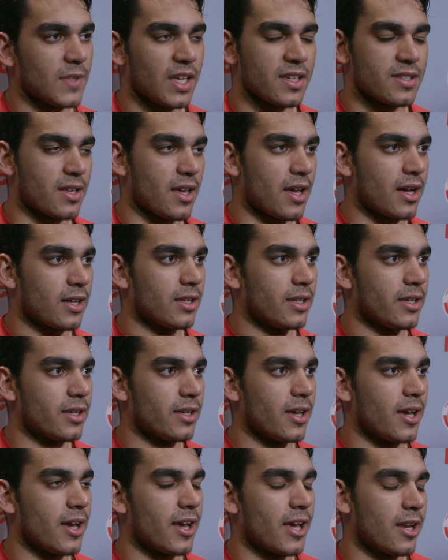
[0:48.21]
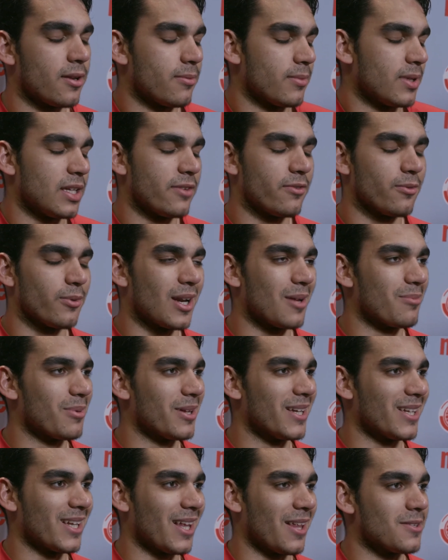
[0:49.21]
Exactly, yeah. I mean, even when I
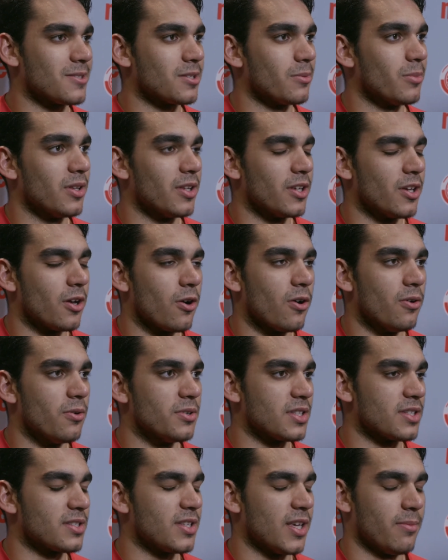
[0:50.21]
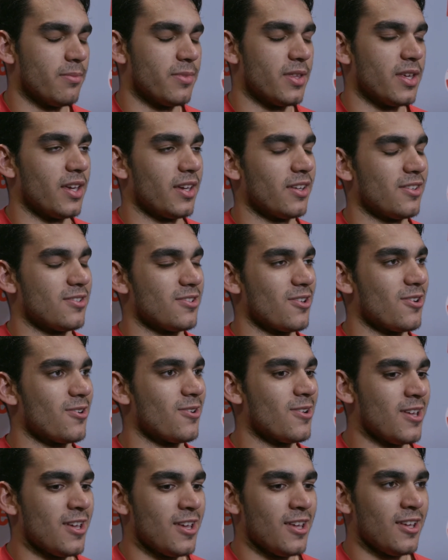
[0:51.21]
played against him in the O, it was the same thing. So,
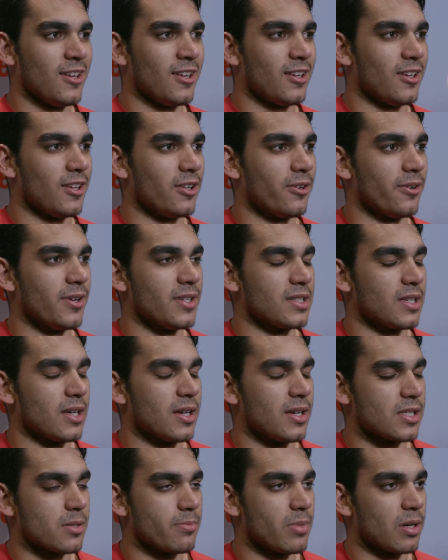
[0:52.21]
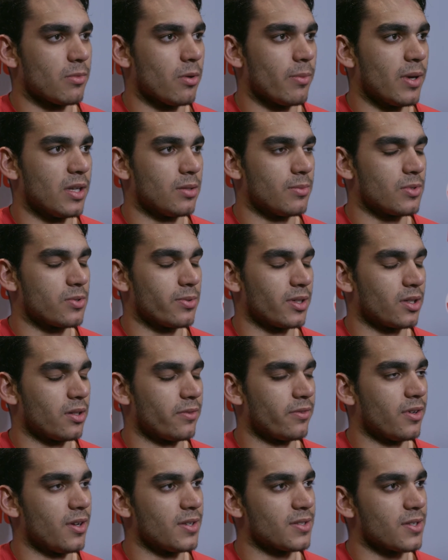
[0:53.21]
you know, he's a big momentum swinger
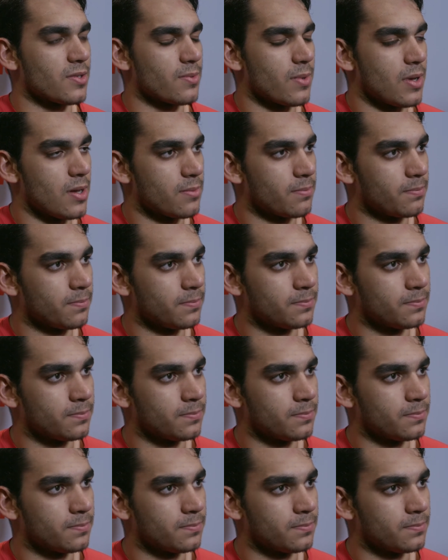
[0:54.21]
for us as well.